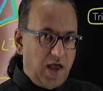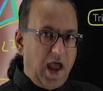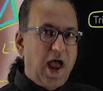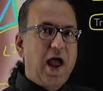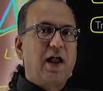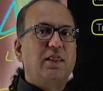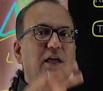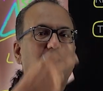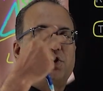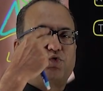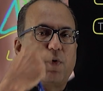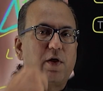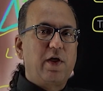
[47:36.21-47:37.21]
and the
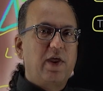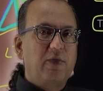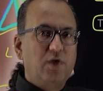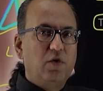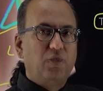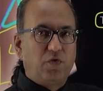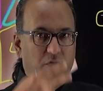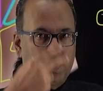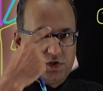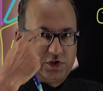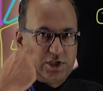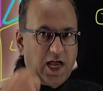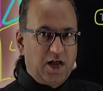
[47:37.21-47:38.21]
swallowing
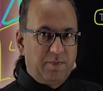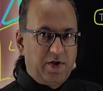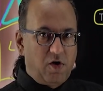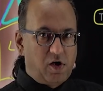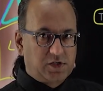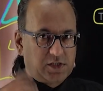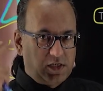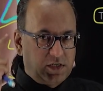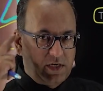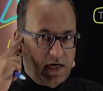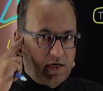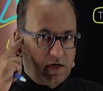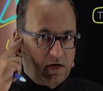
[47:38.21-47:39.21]
fluids can be
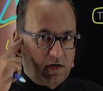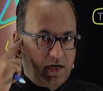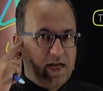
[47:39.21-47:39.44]
auscultated